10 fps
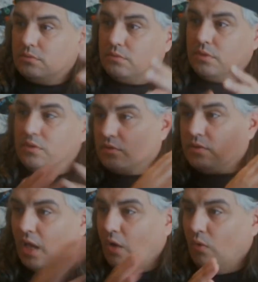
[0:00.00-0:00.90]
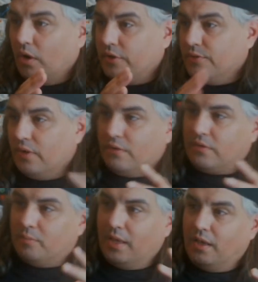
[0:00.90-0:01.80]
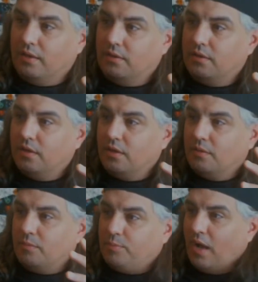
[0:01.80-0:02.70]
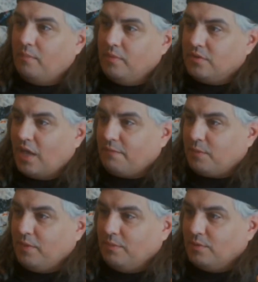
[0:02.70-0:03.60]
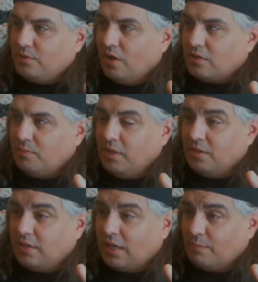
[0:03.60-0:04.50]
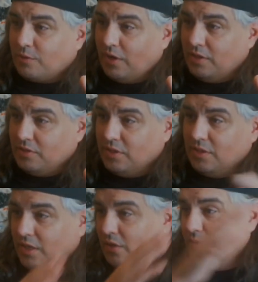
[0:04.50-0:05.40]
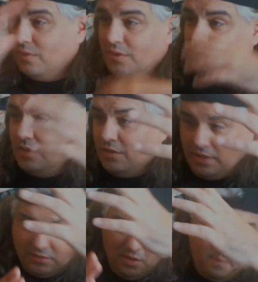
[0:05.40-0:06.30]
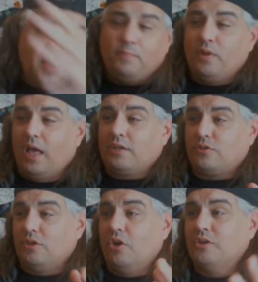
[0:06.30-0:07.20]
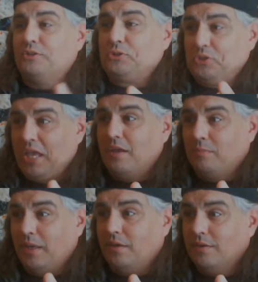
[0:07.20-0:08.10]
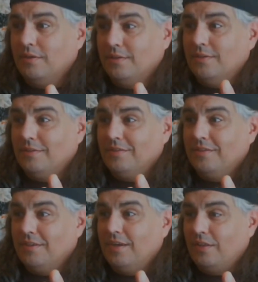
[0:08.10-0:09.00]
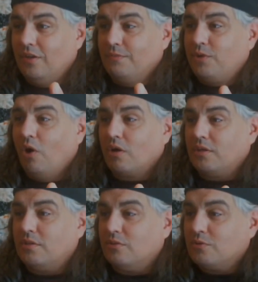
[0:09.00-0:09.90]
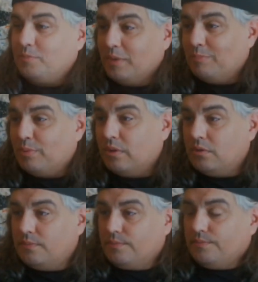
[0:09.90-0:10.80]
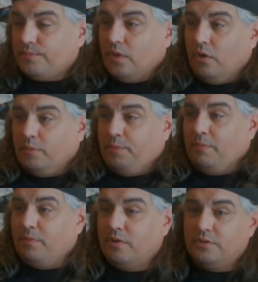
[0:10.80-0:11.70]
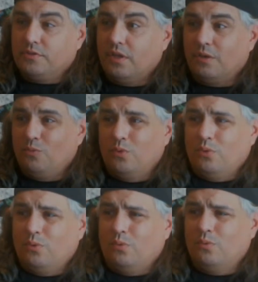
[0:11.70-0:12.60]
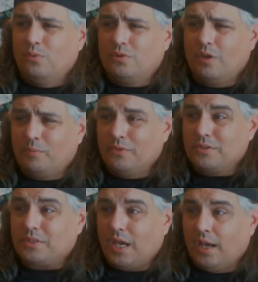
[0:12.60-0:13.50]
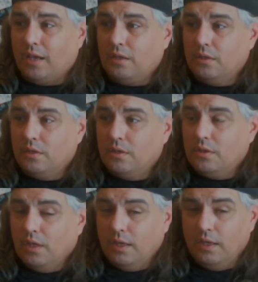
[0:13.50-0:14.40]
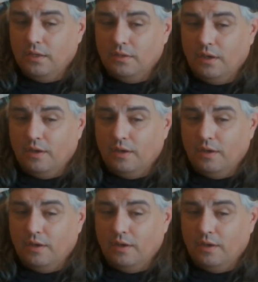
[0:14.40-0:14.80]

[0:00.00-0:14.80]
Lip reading: and just say, "How are you? How you been?" Problem is, half the people talk to me, they think I'm crazy, and they don't. Like some people actually understand me, and I love talking to those people. Other people are just like, "What's up with this guy?" And